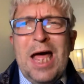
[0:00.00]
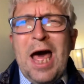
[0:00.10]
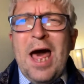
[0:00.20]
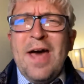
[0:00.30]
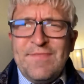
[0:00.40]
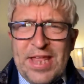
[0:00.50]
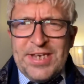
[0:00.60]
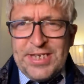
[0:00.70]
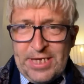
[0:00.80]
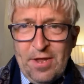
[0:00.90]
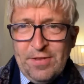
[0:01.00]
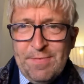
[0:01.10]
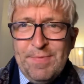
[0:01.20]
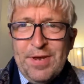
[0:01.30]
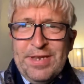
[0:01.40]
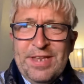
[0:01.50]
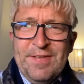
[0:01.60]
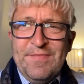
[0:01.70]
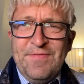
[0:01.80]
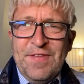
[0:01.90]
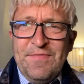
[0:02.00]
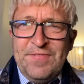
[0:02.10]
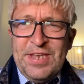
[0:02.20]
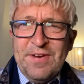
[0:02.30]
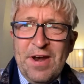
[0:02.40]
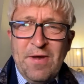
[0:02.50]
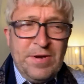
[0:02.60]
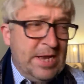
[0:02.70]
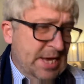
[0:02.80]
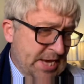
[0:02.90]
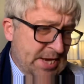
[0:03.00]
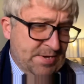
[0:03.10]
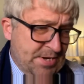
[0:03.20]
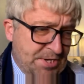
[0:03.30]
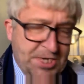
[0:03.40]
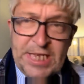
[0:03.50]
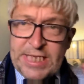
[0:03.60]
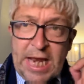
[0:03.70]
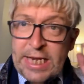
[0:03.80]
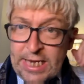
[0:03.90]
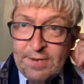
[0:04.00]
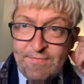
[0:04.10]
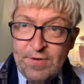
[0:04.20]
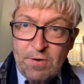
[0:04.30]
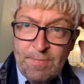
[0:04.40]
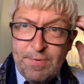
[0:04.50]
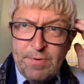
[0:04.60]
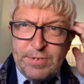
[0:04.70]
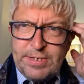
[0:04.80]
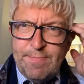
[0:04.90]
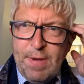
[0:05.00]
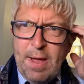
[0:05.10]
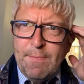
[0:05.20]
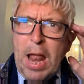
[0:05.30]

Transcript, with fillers: I've actually got the body of a 50-year-old. She's under the floorboards in my...